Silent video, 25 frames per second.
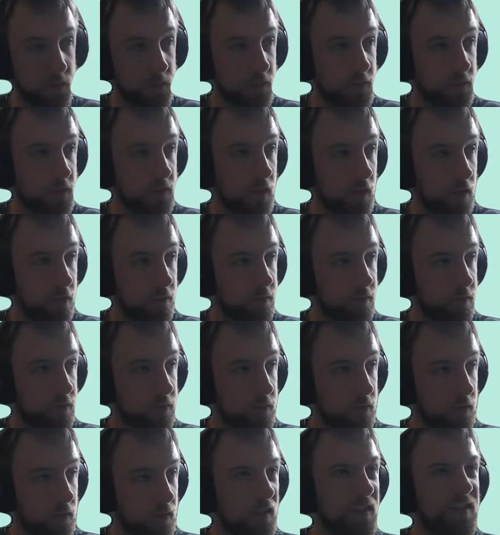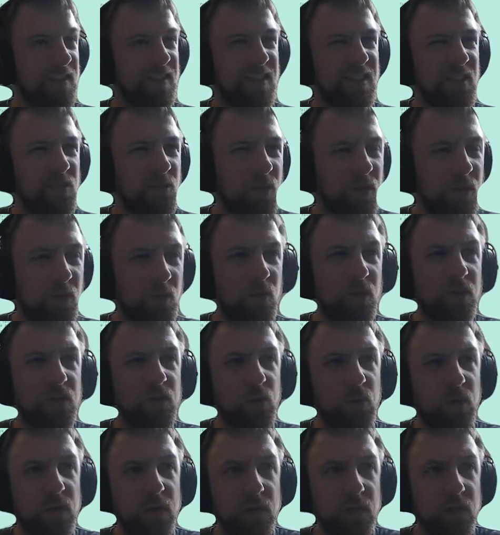stuffs. Let's see what
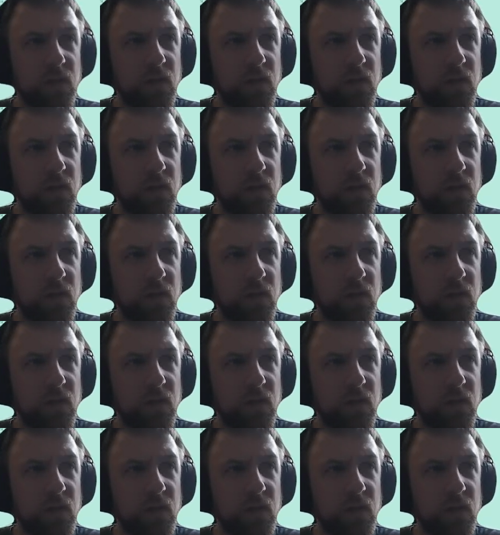should we,